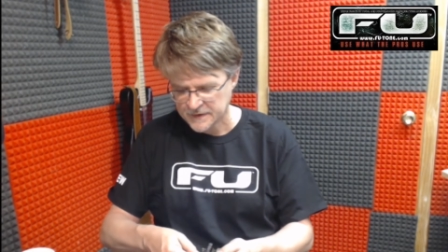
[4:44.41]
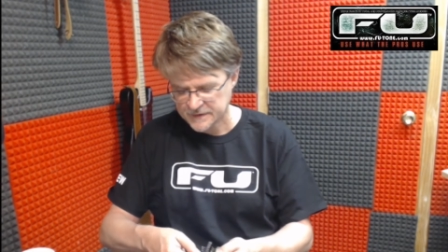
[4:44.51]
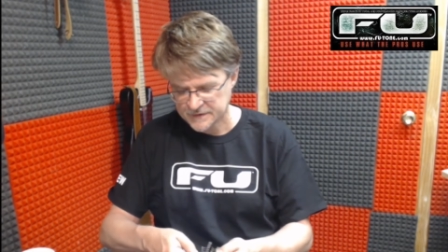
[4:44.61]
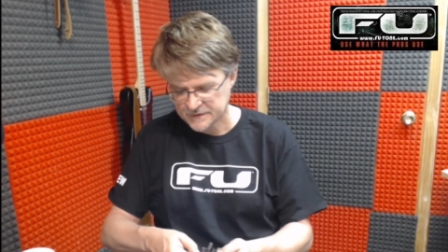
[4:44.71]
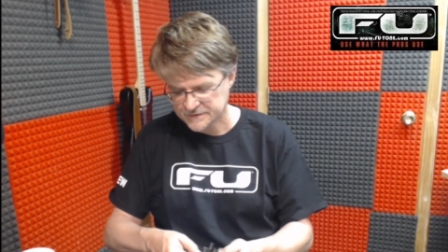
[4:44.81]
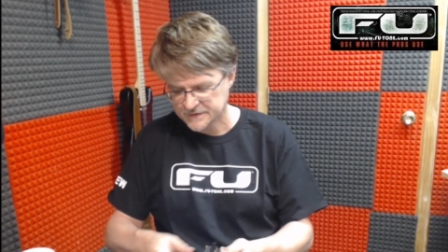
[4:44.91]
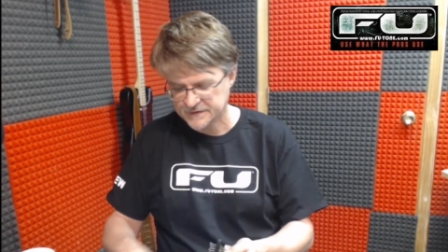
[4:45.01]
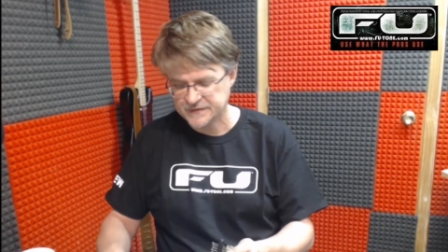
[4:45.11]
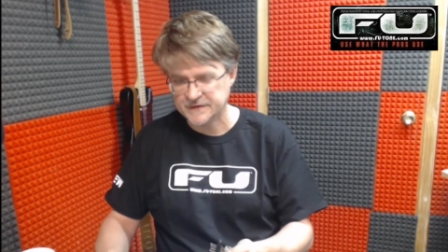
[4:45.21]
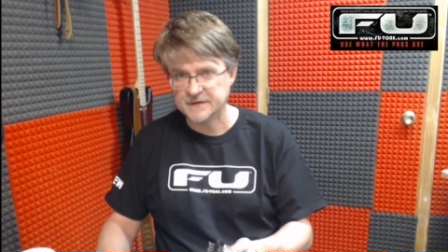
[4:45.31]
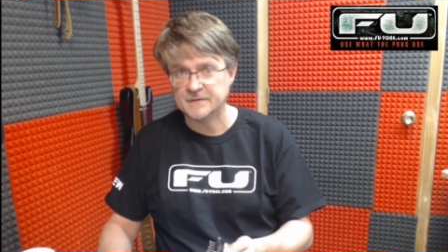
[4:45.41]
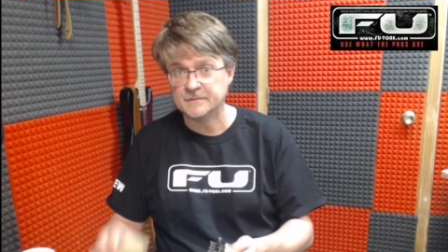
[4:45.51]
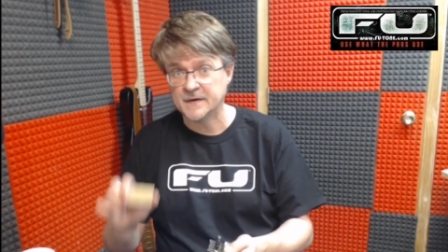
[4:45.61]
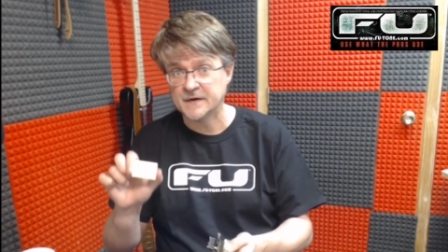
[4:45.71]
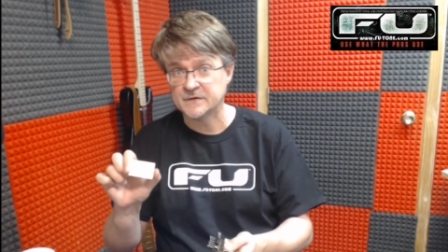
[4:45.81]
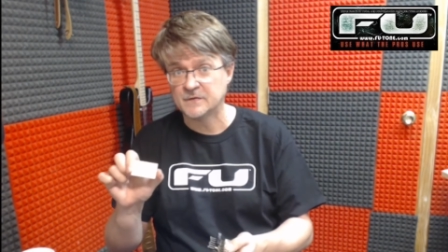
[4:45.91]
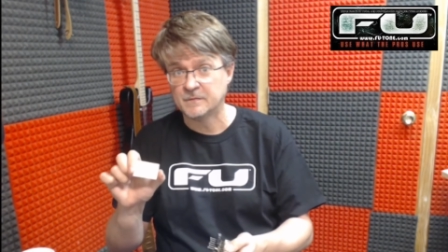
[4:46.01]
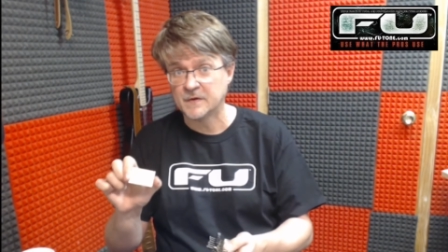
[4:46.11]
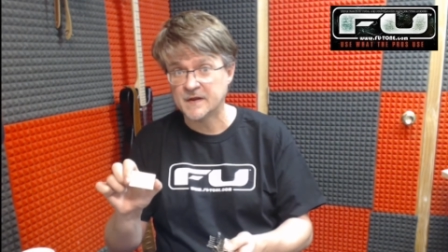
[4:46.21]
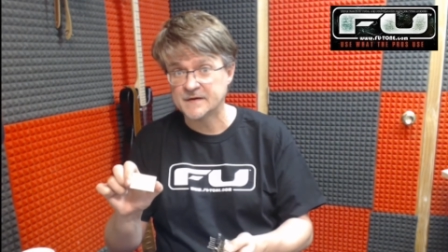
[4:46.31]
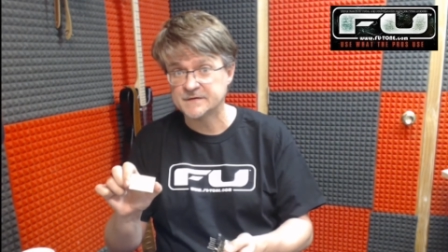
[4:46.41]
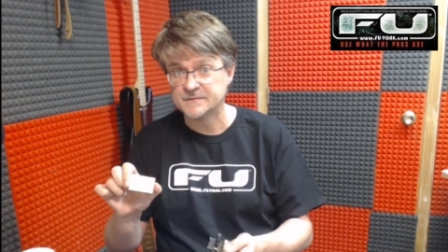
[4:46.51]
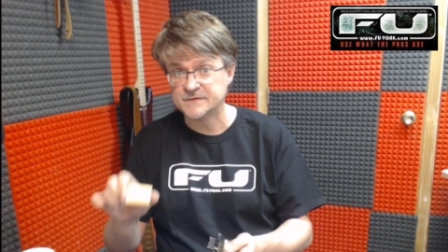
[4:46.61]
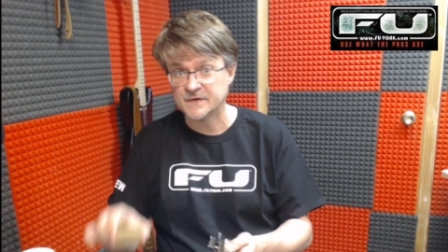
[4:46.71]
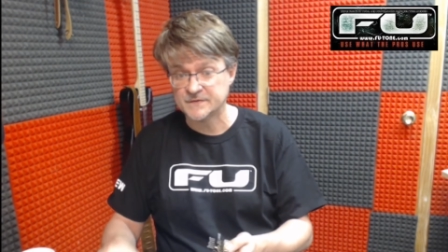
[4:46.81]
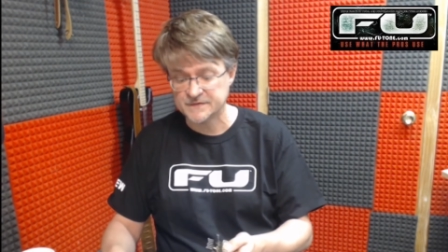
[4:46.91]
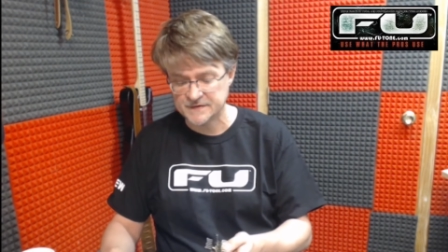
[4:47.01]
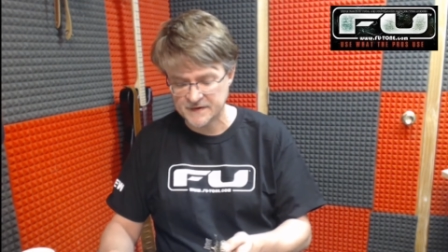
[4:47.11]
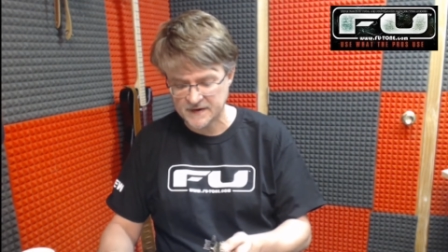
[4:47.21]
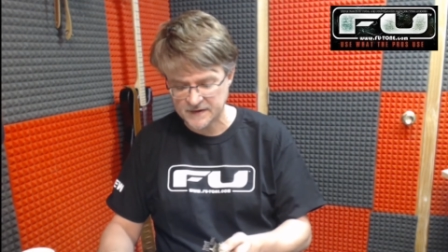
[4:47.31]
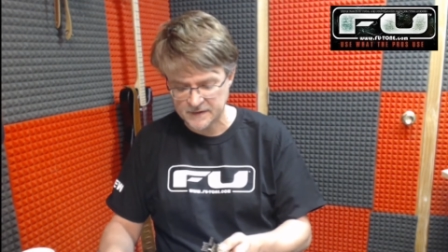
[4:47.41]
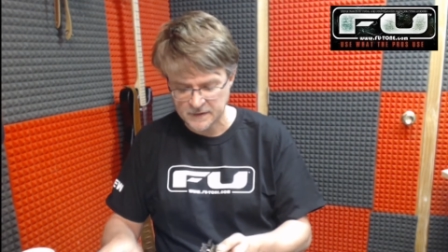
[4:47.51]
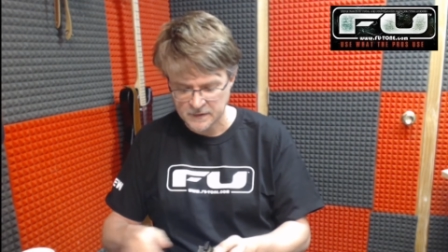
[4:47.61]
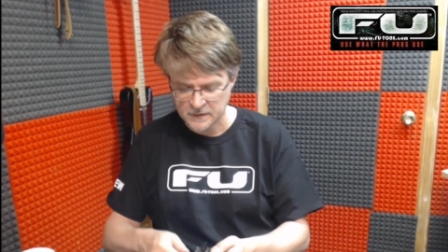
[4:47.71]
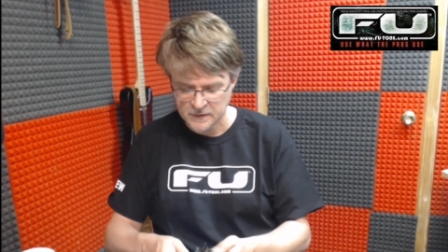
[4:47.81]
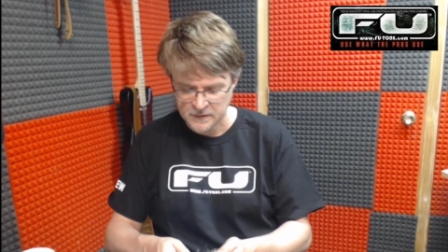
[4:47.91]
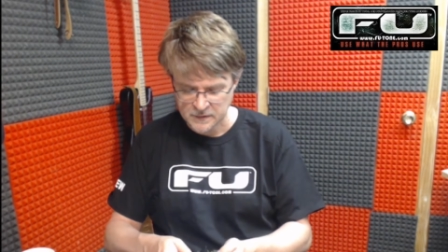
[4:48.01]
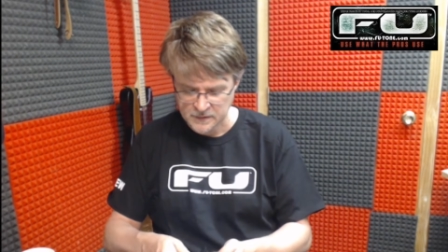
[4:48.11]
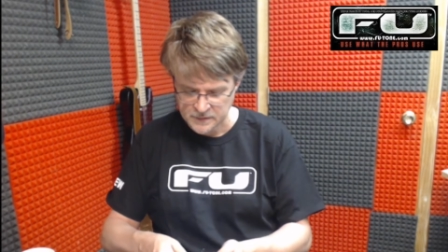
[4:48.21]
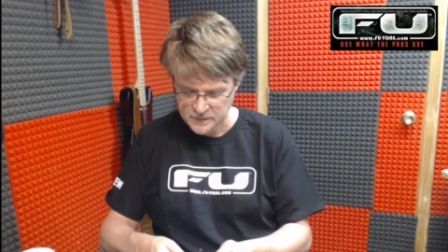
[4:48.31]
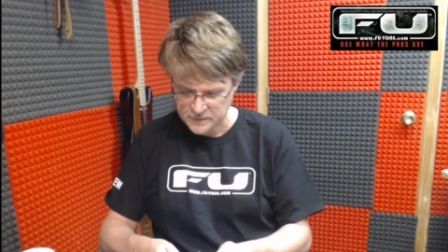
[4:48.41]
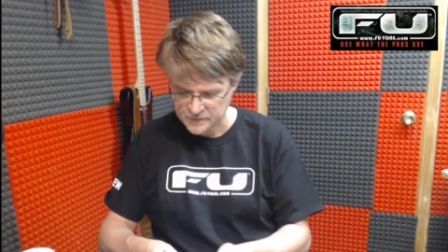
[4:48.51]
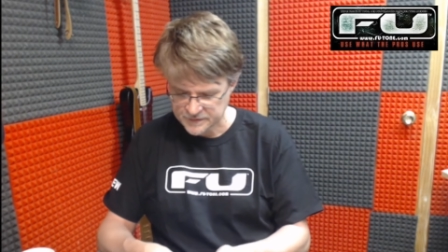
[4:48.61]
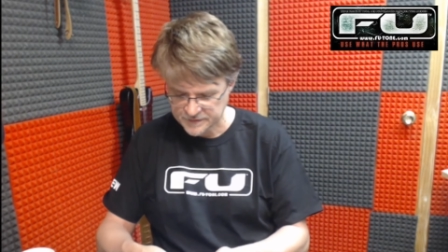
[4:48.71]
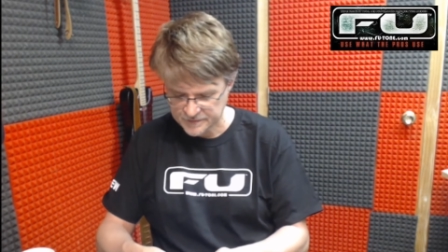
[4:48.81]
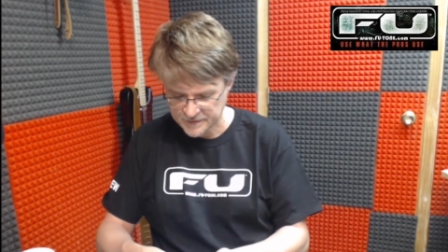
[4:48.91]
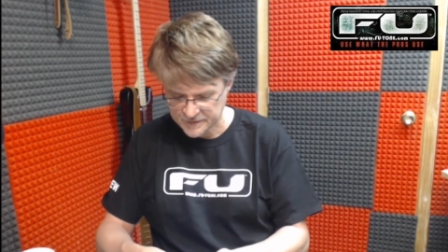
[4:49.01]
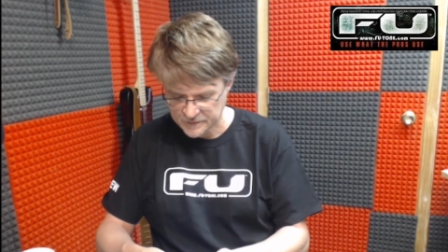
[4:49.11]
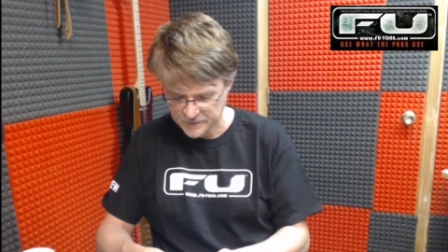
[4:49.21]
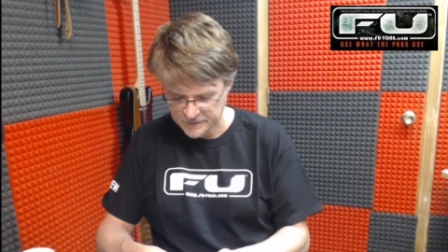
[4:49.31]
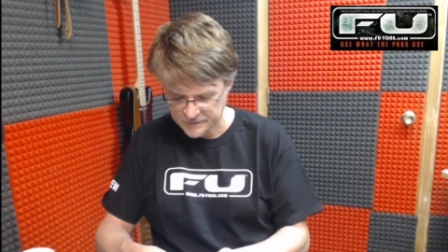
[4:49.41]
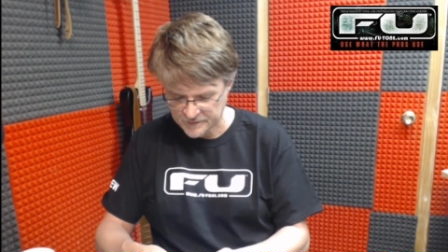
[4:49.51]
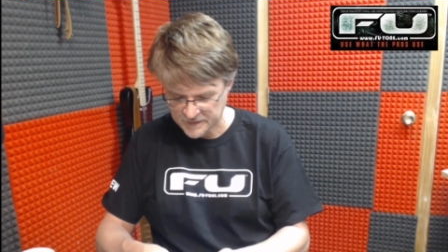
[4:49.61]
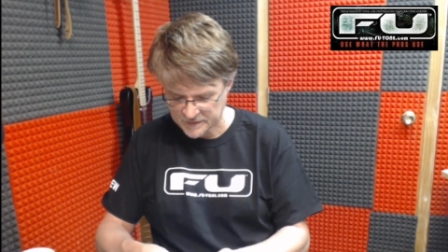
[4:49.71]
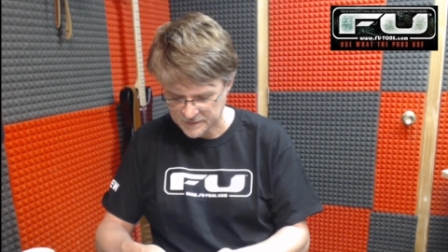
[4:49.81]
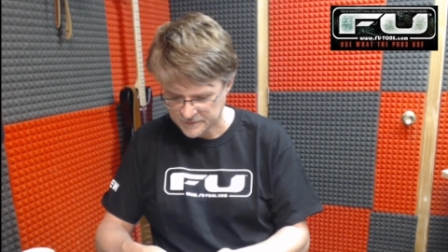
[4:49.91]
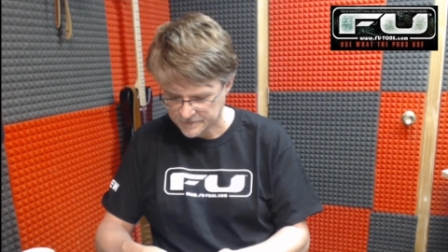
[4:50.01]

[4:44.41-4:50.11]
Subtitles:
You can also get the actual blocks themselves in tie, which is pretty cool as well.